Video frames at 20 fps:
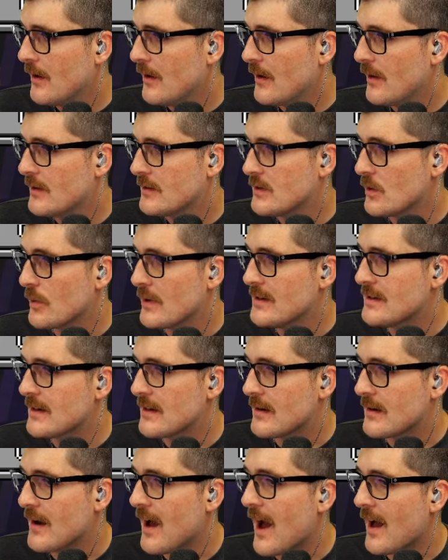So we did
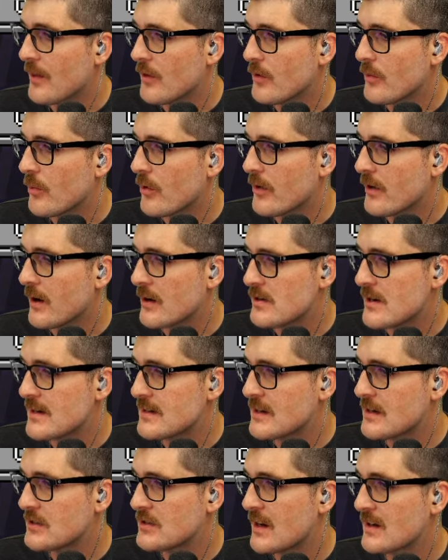not loot more than
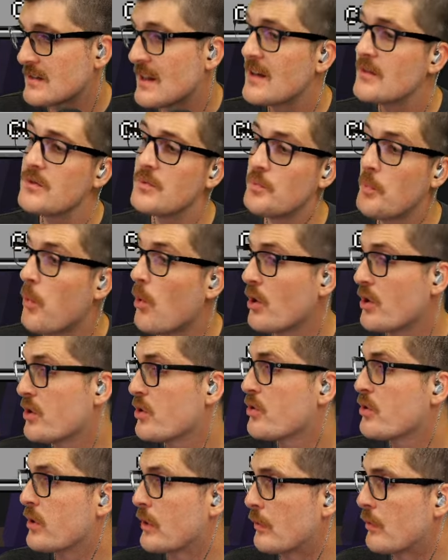118 chests. That's more to do
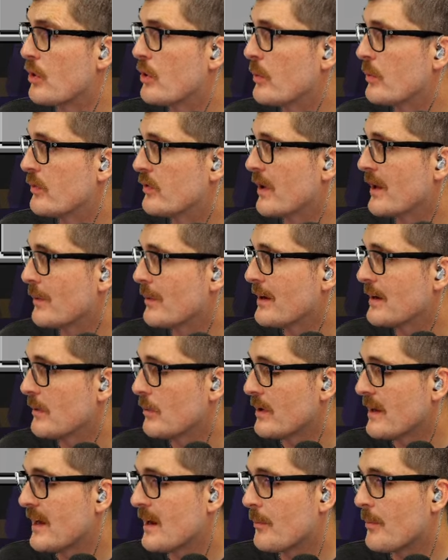with the rooms. Like,
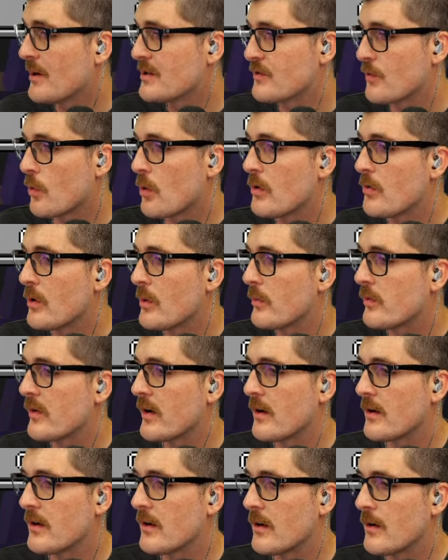we hit a bunch of ore rooms
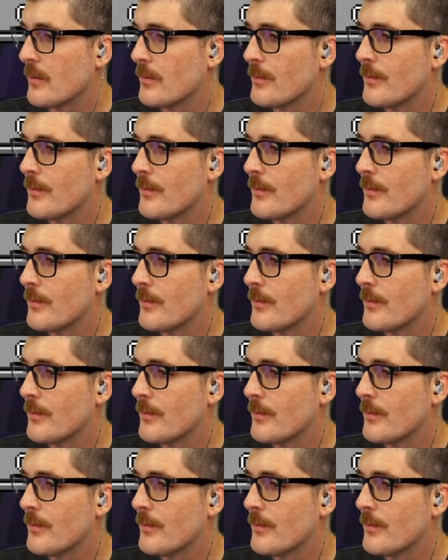there, you know?